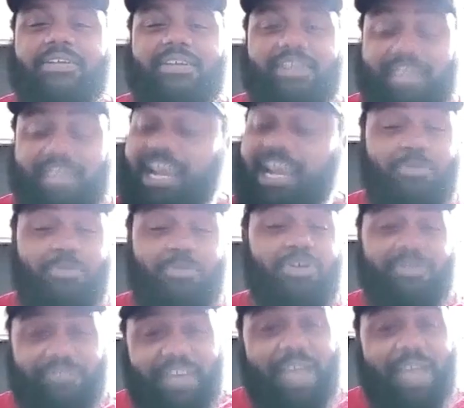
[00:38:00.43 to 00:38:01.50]
Nigga, I'm on the
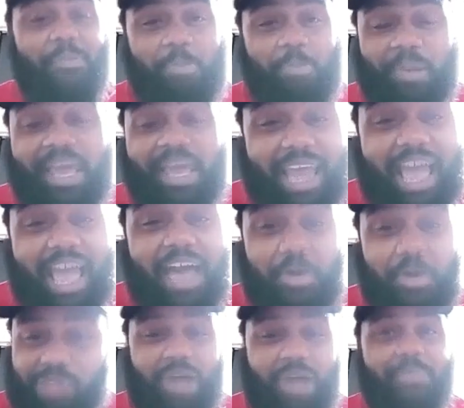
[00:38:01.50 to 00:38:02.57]
family plan now.
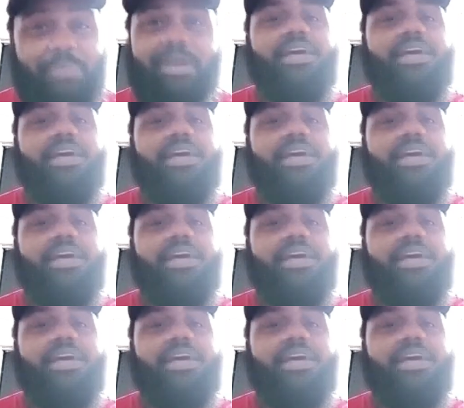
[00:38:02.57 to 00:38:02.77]
That's why I've been.